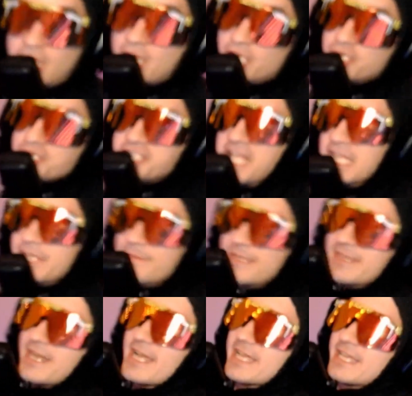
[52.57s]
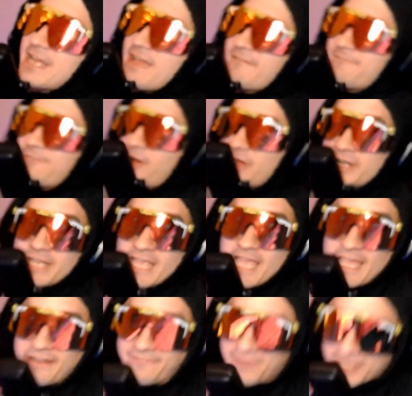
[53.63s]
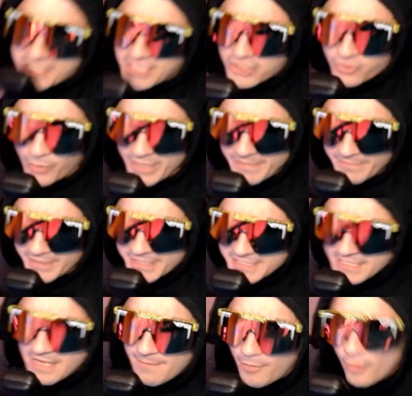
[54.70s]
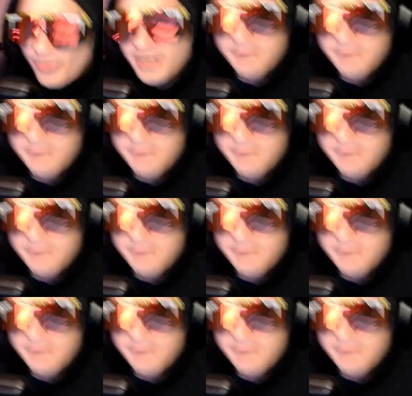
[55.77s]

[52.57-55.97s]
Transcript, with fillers: You're telling me that I can have fun and it feels like 20 minutes, but when I'm